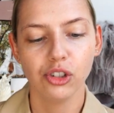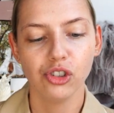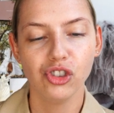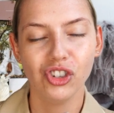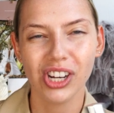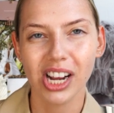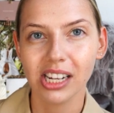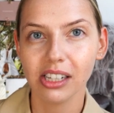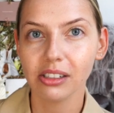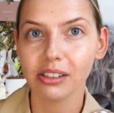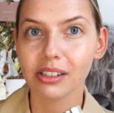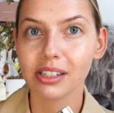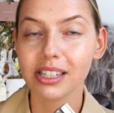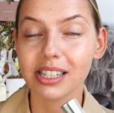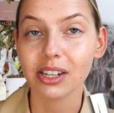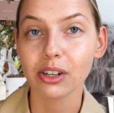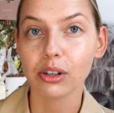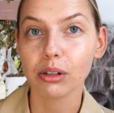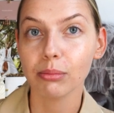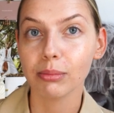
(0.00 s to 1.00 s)
gel
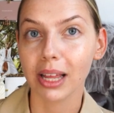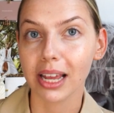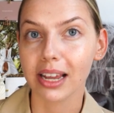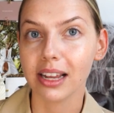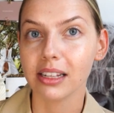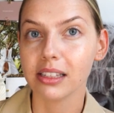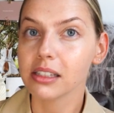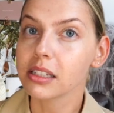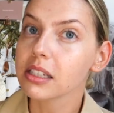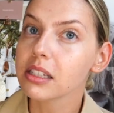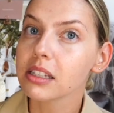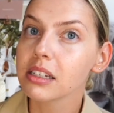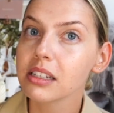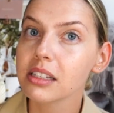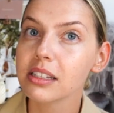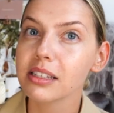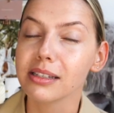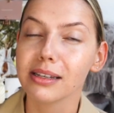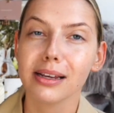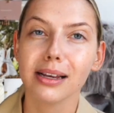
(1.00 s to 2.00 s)
serum-like
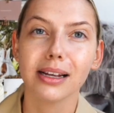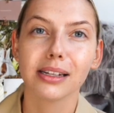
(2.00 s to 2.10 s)
consistency.